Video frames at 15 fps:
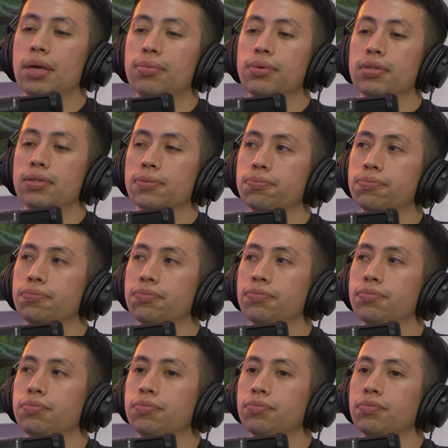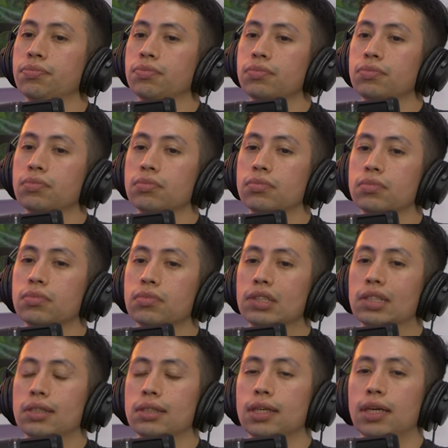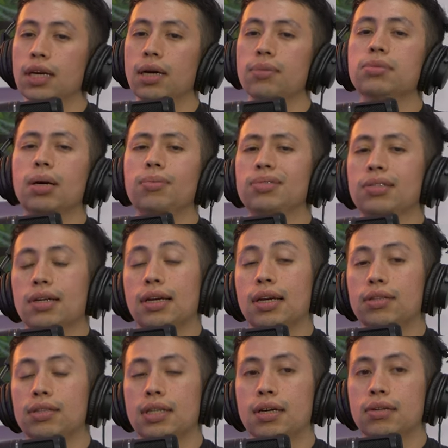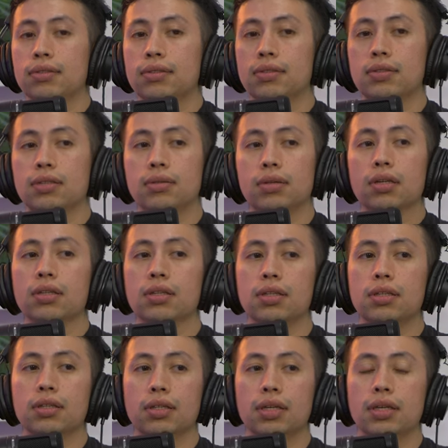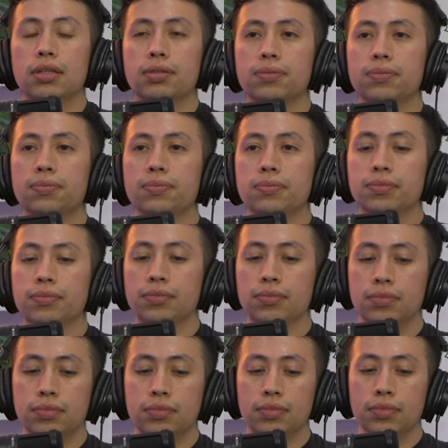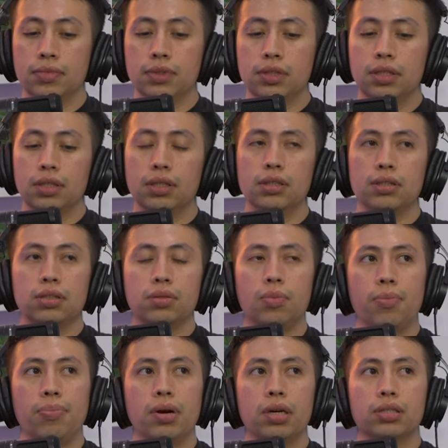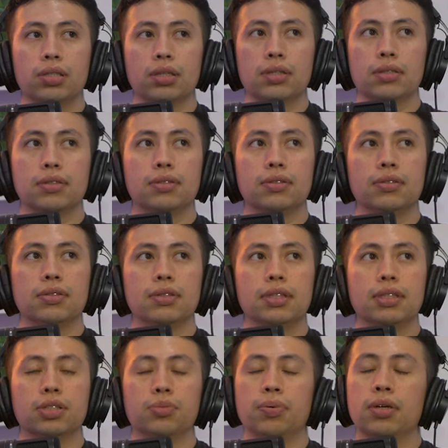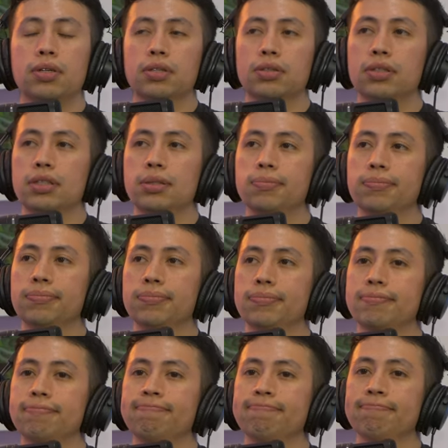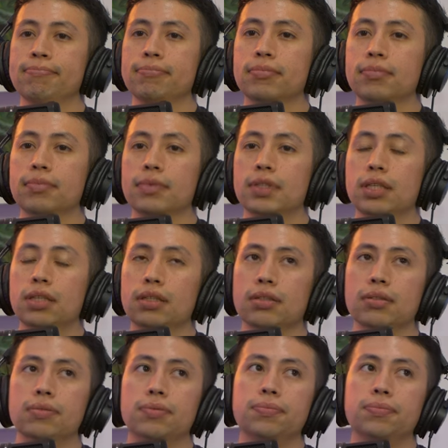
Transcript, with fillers: Maybe he was on the Avengers. Yeah, I'm I'm just not counting that one. Other than yeah, small project. He's part of the team. Yeah.